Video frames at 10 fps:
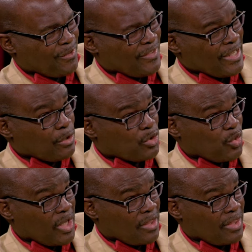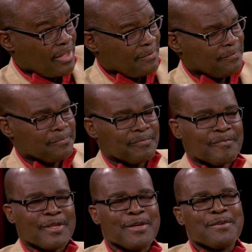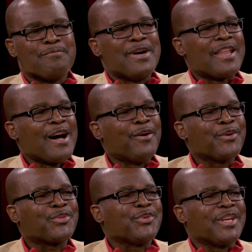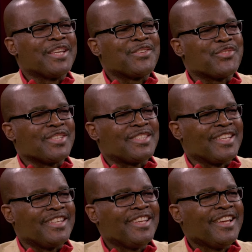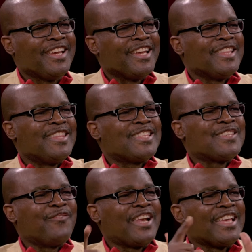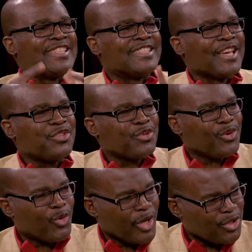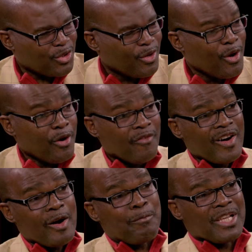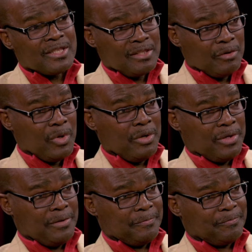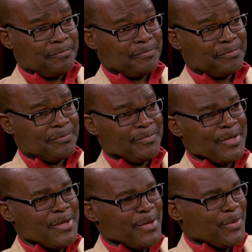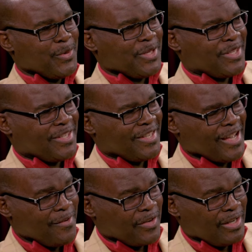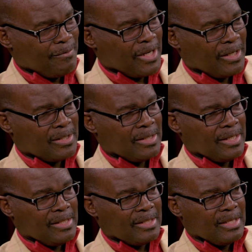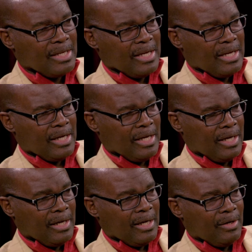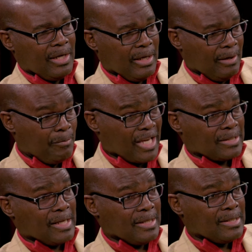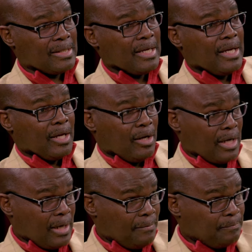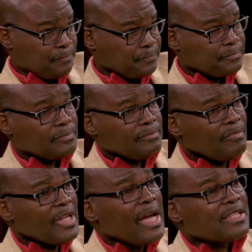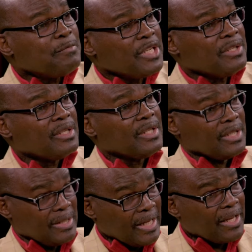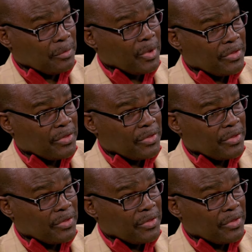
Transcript: of deals with, mm -hmm. but are also interested in the civilizational question of our place in the world, mm -hmm. Mm -hmm. which African American studies, uh, uh, Black studies, um, has been dealing with,